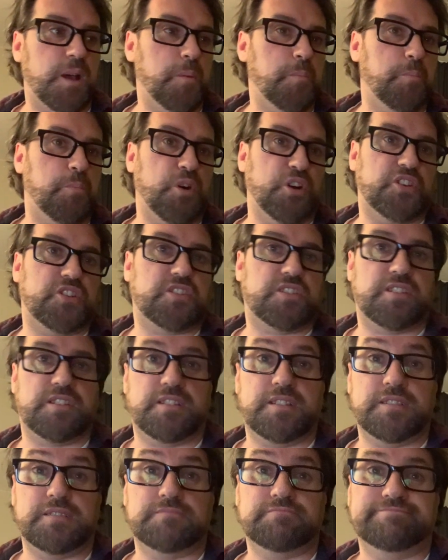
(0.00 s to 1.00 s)
but
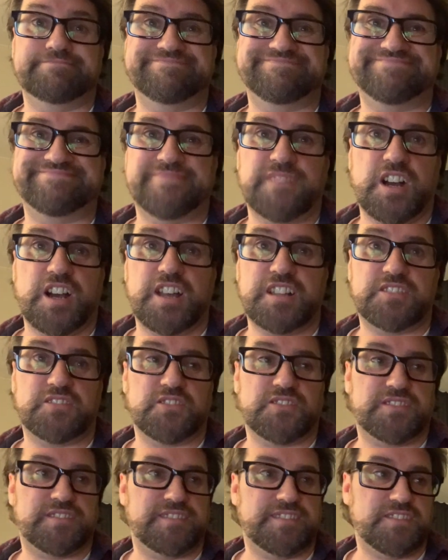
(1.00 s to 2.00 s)

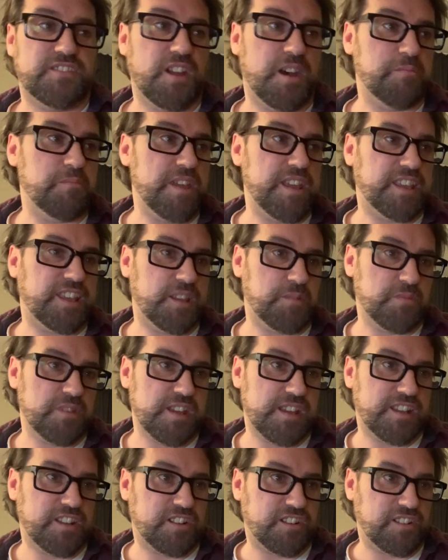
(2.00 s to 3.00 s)
it's not making
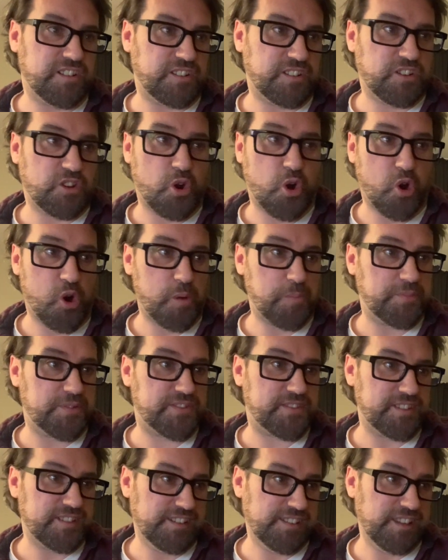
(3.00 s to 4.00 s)
me
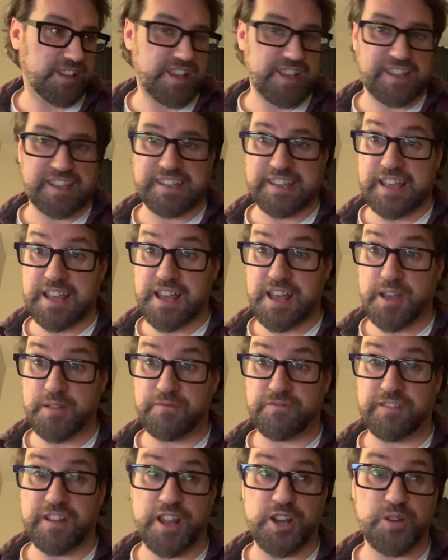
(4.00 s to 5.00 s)
corpse like
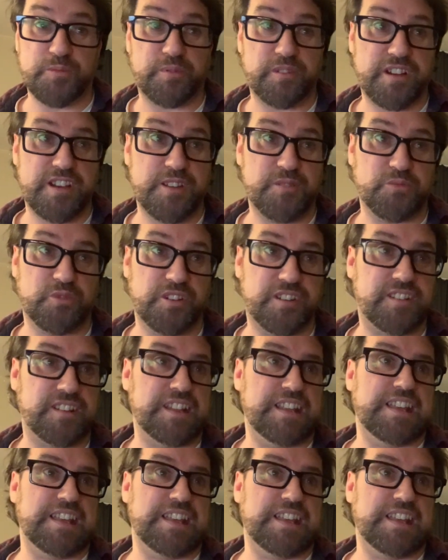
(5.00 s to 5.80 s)
Flann O'Brien would.